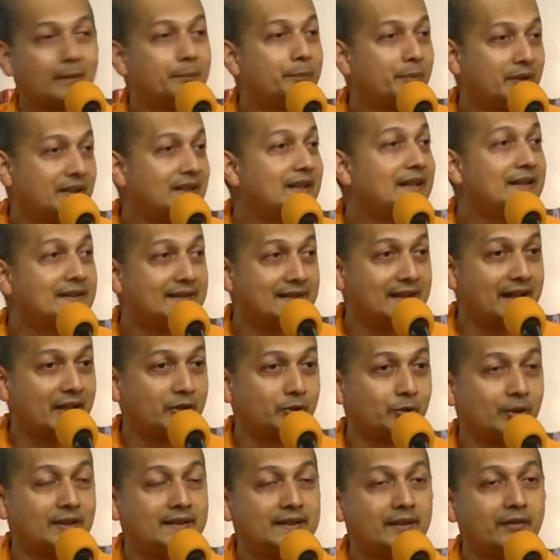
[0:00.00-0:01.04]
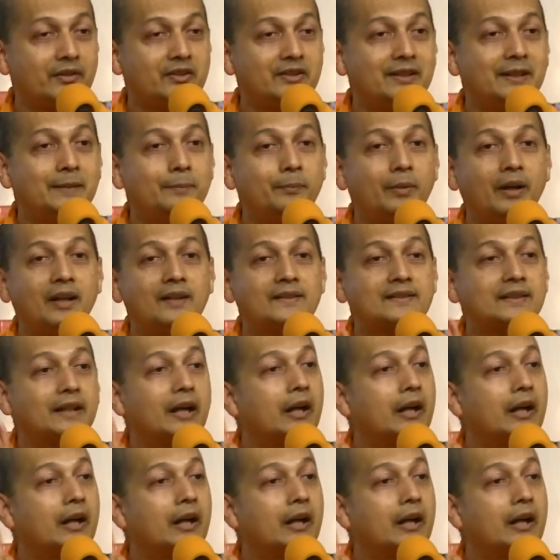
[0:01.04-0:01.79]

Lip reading: Pretty easy, actually. 17 parts